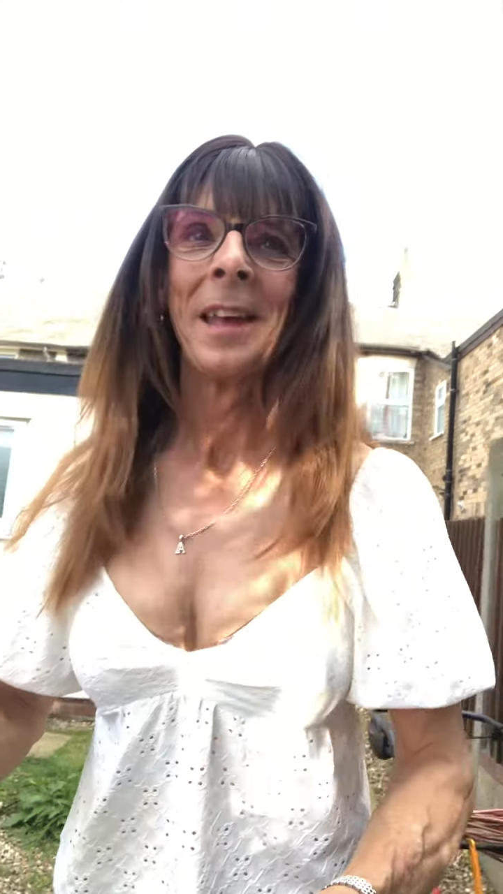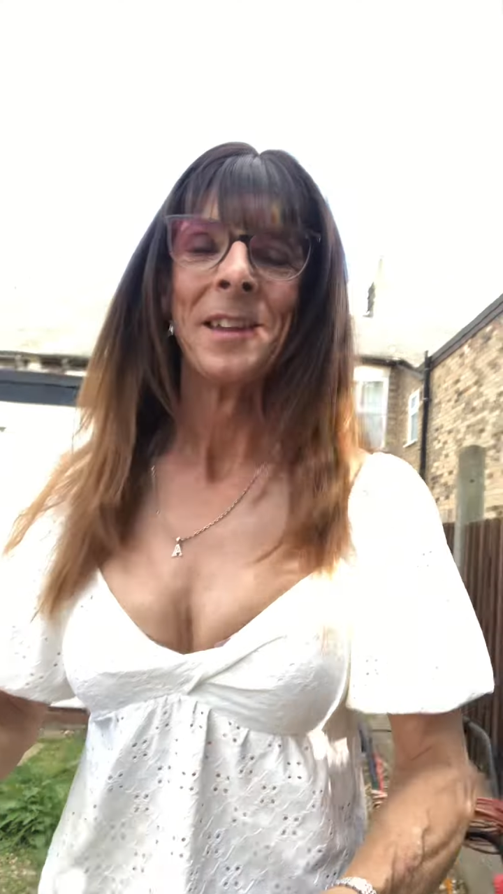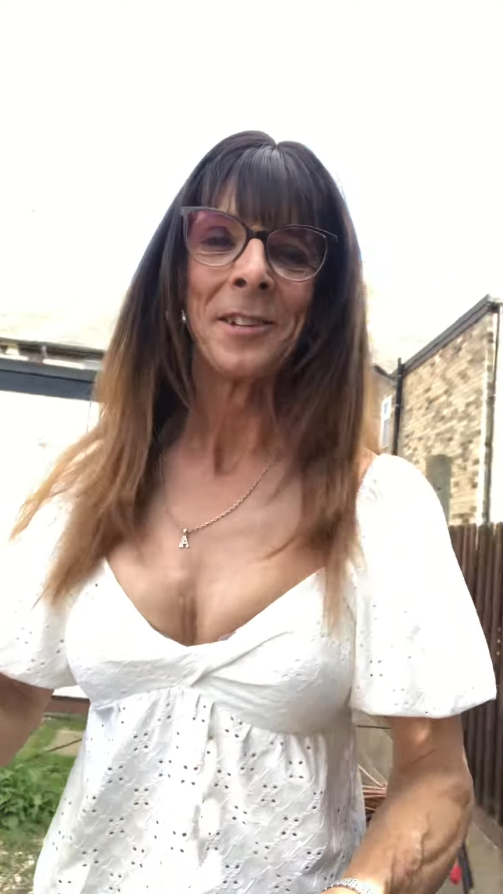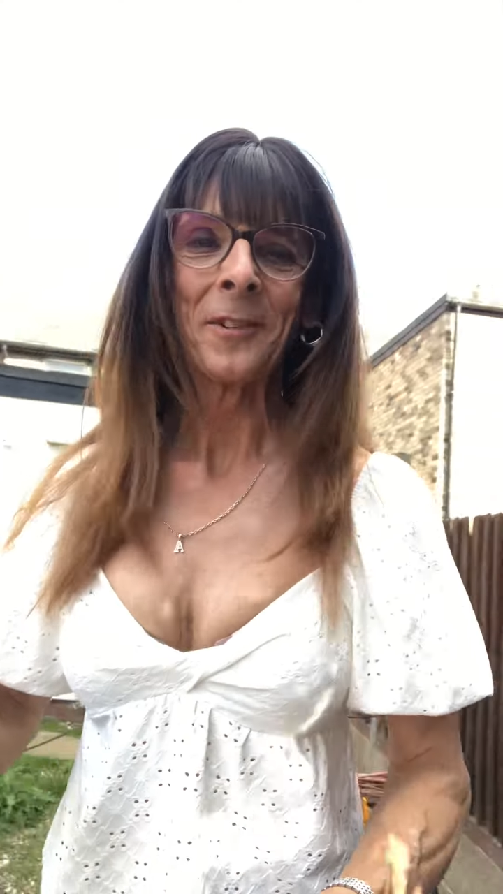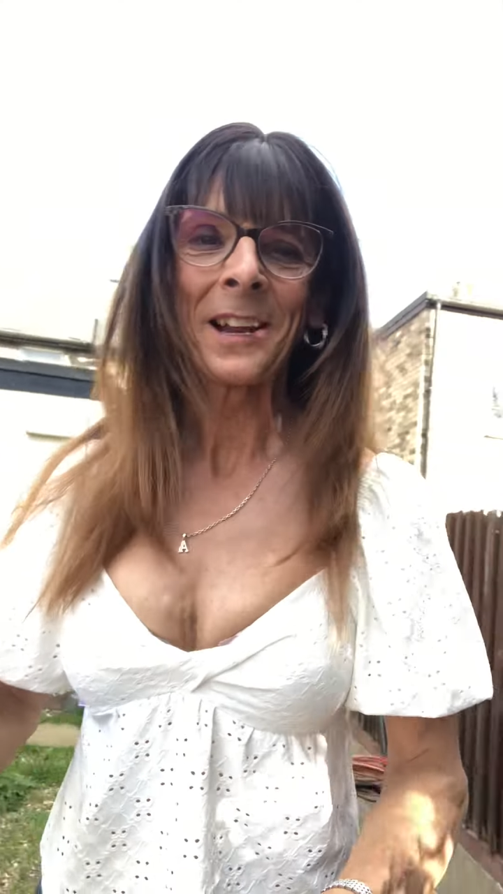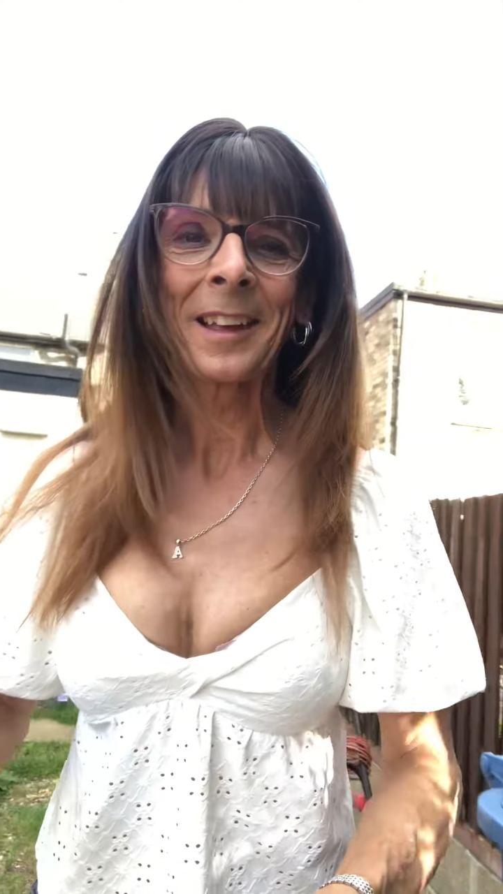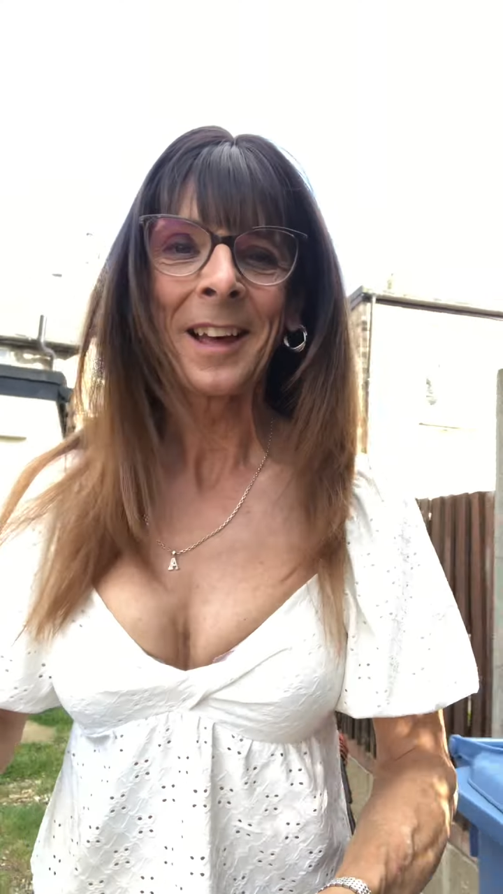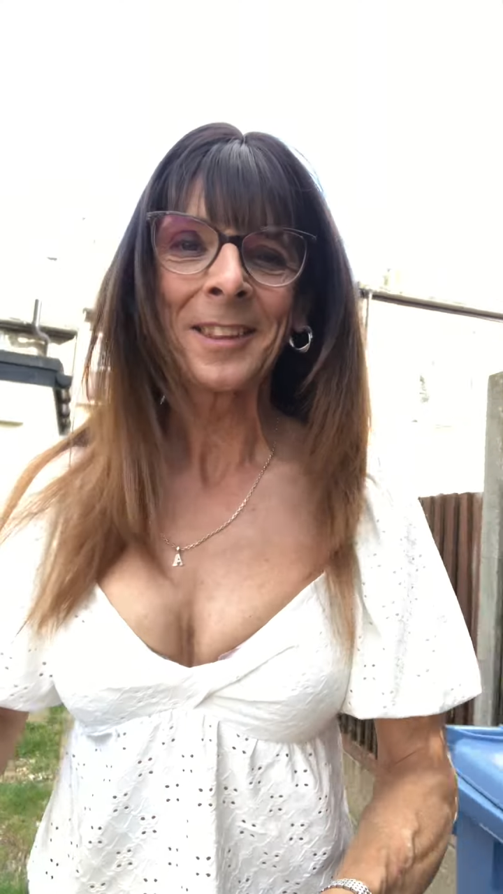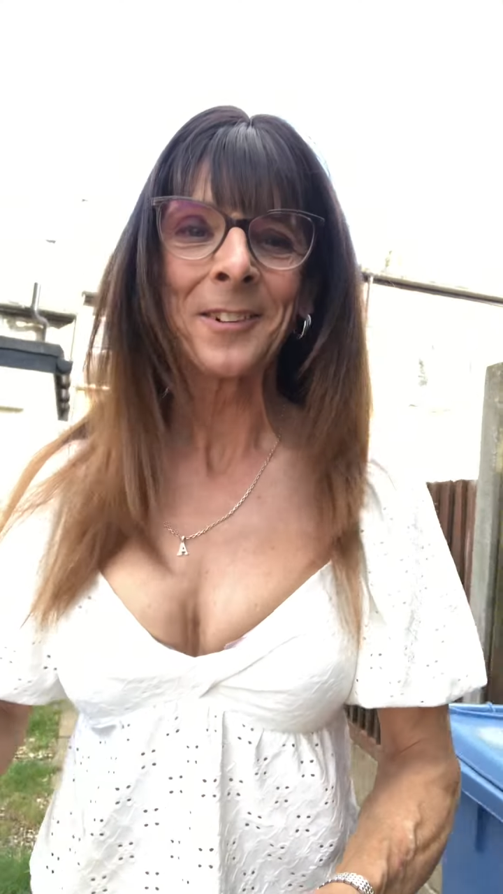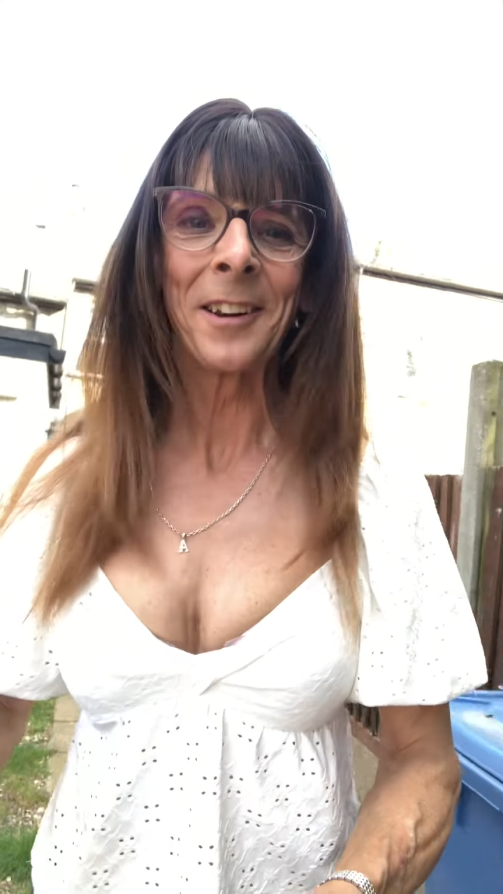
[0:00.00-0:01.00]
So I'm going to cut
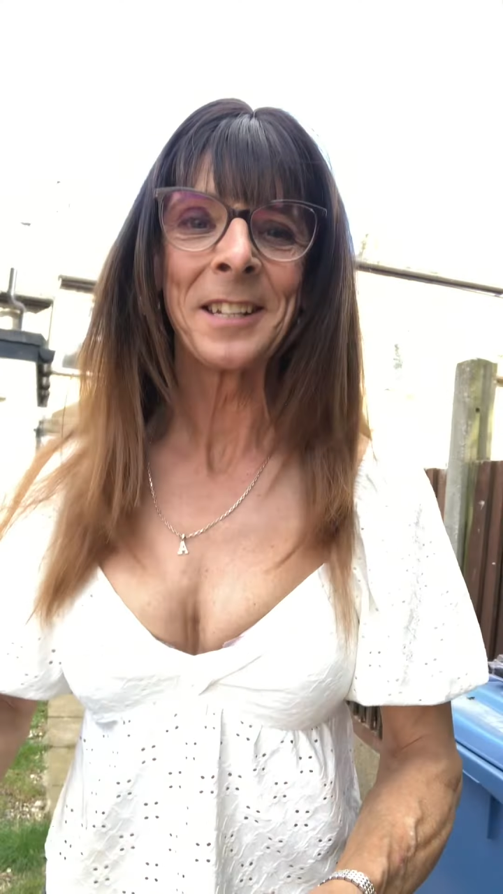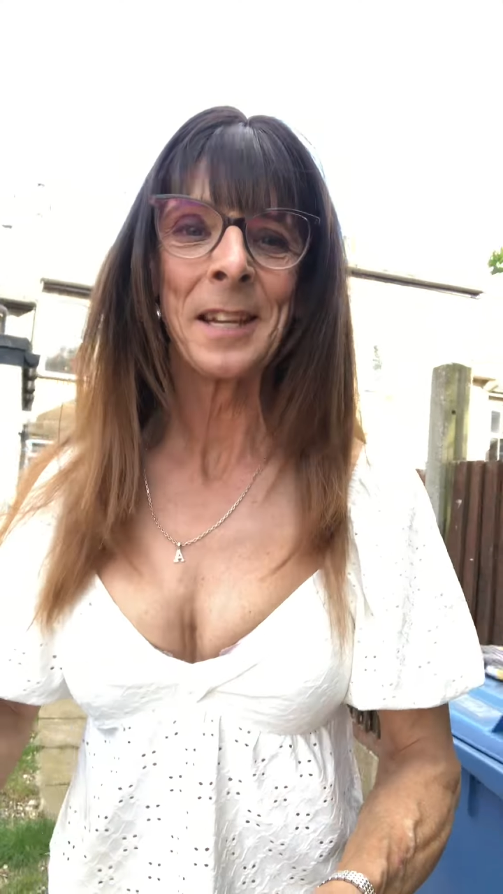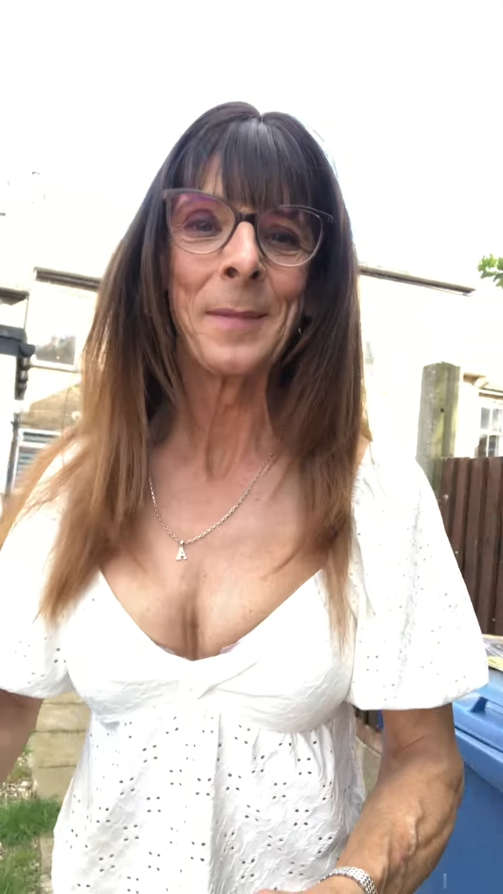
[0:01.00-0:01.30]
the grass in a